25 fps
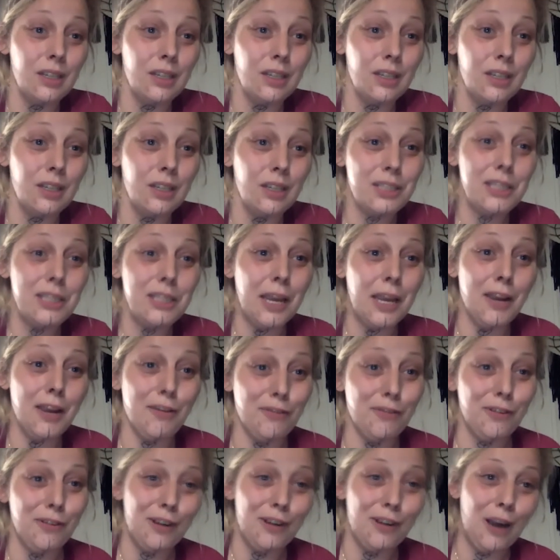
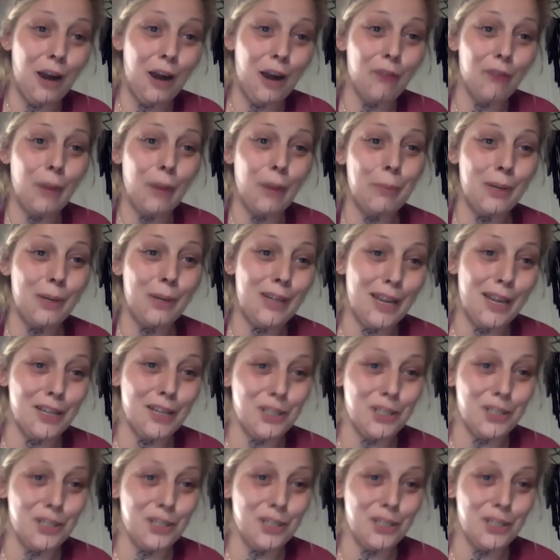save our
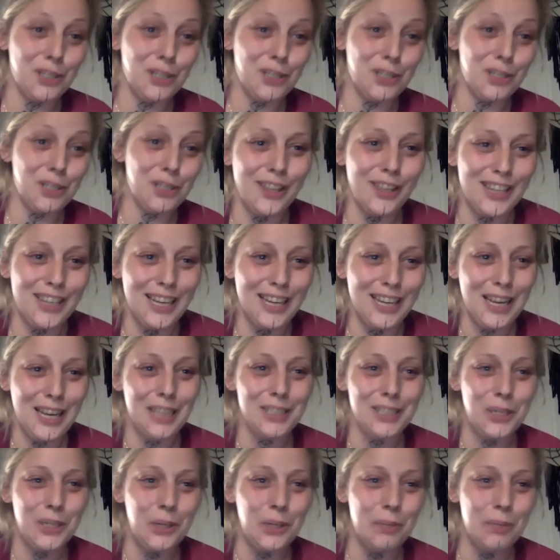reputation on Earth
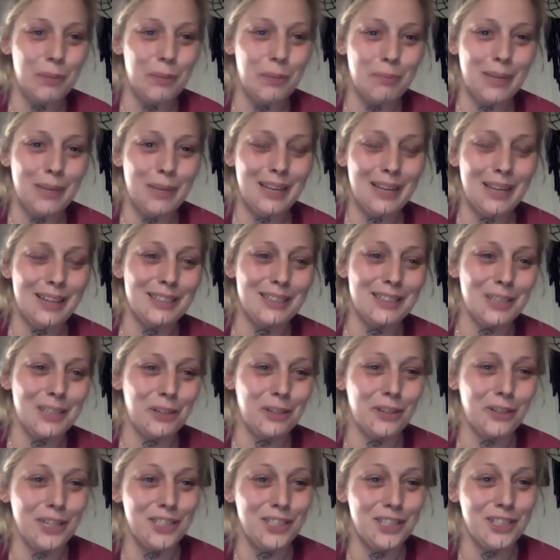as human beings and
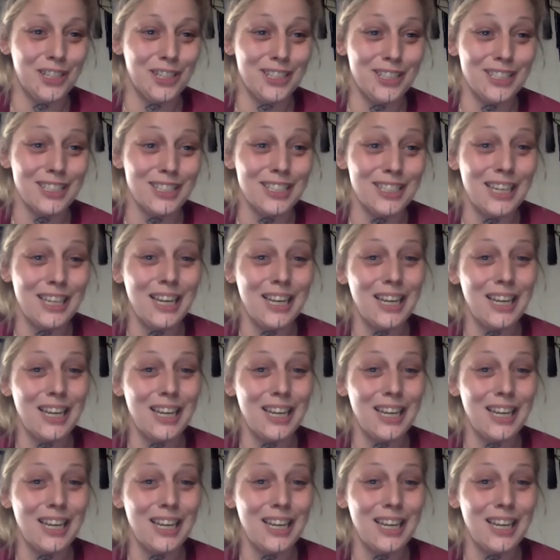creatures.